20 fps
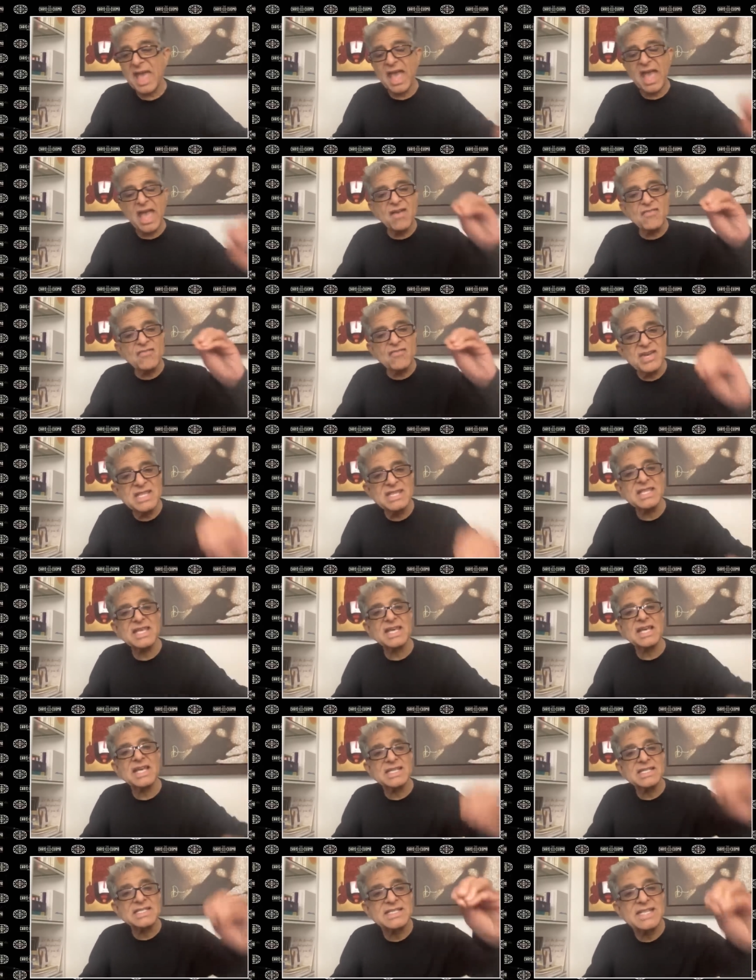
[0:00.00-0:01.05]

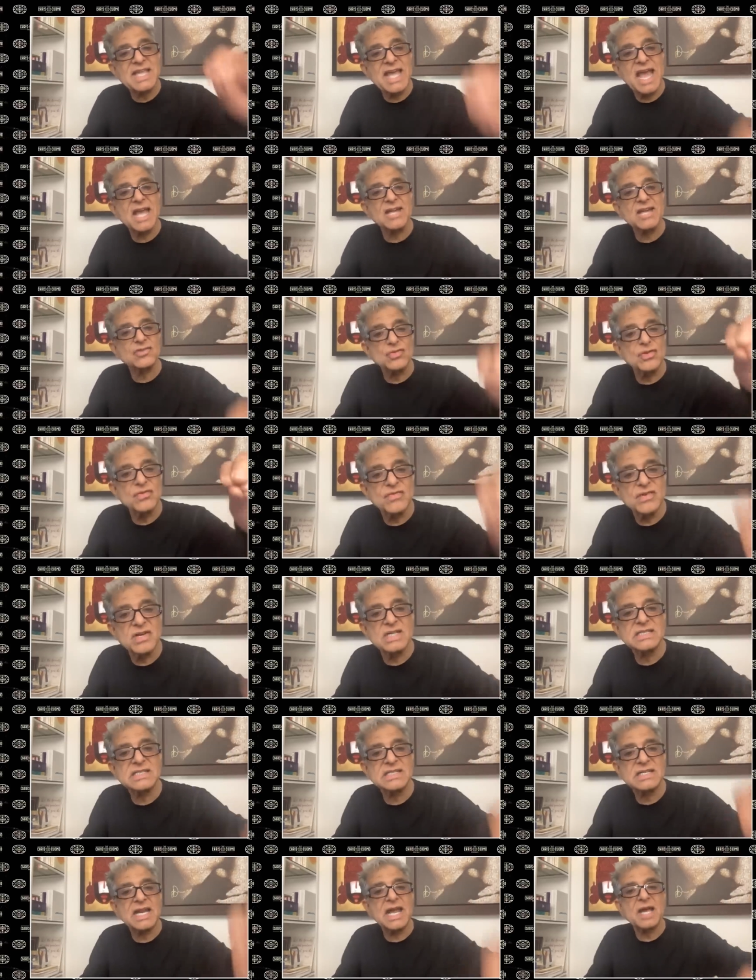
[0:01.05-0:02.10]
everything is there to
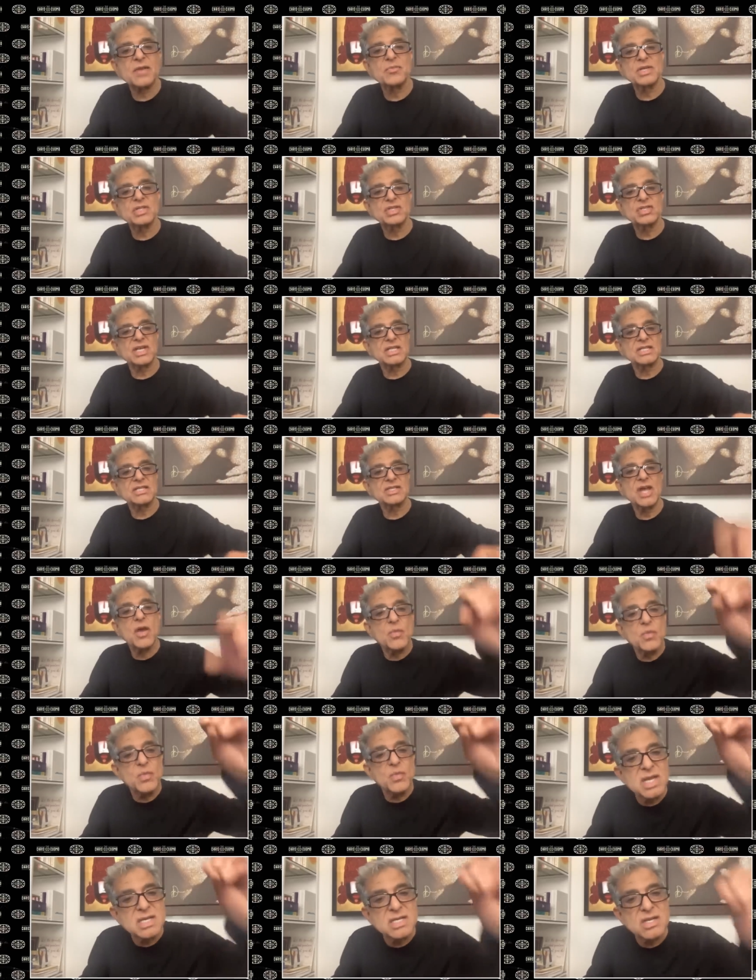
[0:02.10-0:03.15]
reverse climate change.
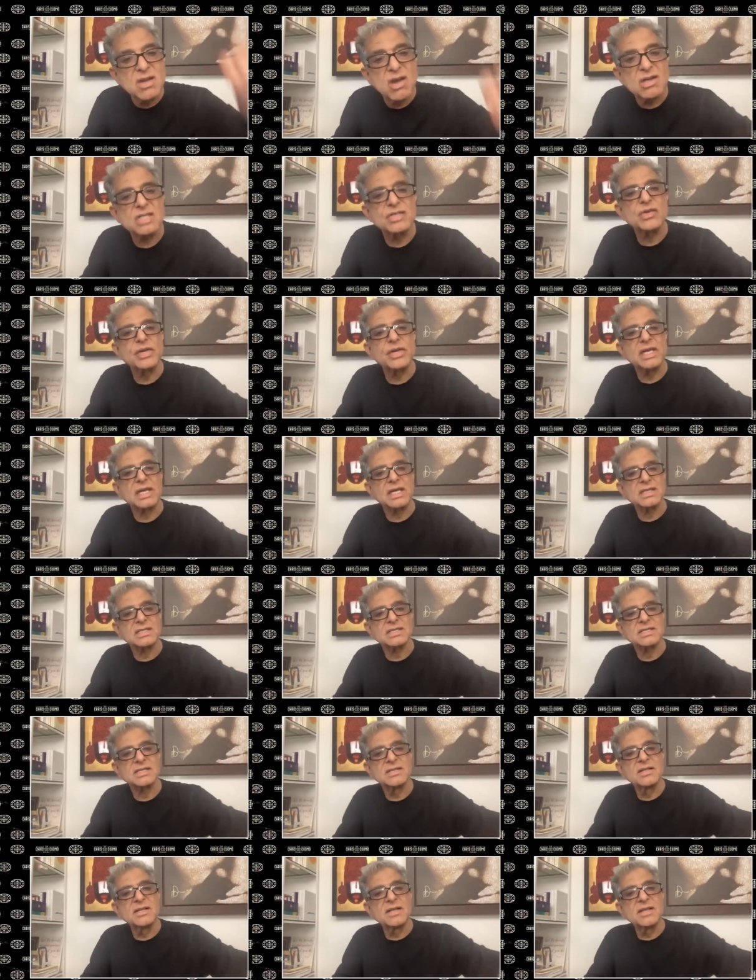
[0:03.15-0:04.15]
We are not doing it.